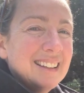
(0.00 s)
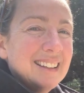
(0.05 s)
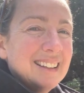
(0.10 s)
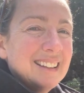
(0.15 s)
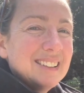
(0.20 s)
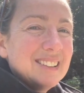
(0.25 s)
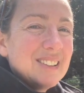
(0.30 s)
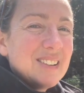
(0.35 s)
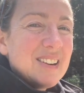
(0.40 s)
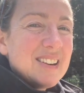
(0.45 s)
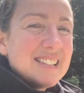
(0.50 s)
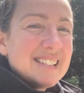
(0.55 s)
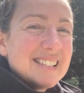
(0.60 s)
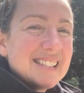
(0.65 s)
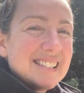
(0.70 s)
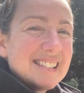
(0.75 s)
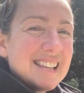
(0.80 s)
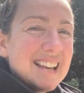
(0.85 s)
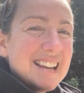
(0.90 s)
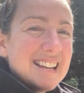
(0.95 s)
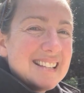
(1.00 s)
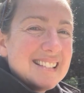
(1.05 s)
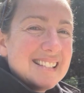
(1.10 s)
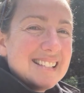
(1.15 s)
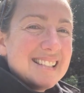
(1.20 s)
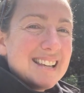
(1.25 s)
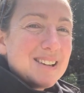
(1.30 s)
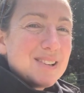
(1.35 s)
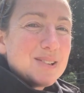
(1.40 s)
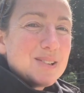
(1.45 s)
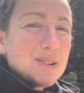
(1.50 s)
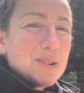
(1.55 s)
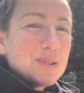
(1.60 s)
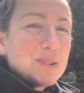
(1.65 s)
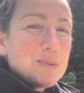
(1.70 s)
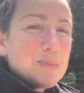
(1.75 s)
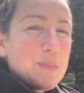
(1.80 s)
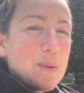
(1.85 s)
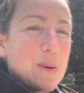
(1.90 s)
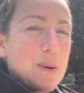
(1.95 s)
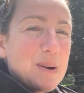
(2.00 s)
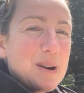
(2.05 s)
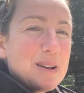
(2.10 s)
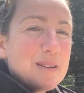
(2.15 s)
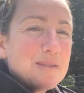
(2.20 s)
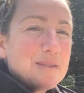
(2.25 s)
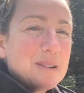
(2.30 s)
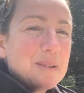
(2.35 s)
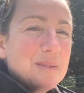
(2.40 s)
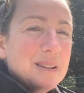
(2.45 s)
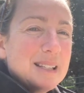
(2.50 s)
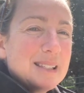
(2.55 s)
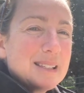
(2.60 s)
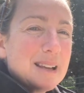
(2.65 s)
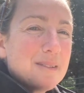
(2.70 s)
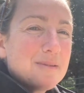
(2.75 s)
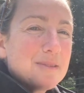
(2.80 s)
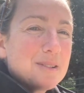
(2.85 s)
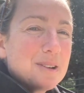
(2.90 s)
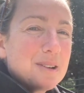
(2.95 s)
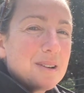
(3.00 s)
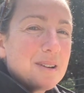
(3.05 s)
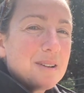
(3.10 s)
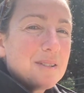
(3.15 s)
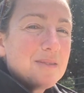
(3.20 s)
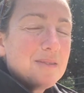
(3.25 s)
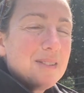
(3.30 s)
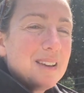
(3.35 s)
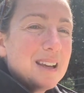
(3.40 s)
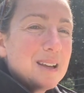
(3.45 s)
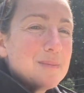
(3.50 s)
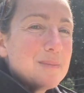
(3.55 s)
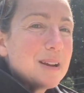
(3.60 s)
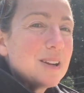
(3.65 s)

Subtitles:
Laurence says, they're so supportive when we suffer or feel much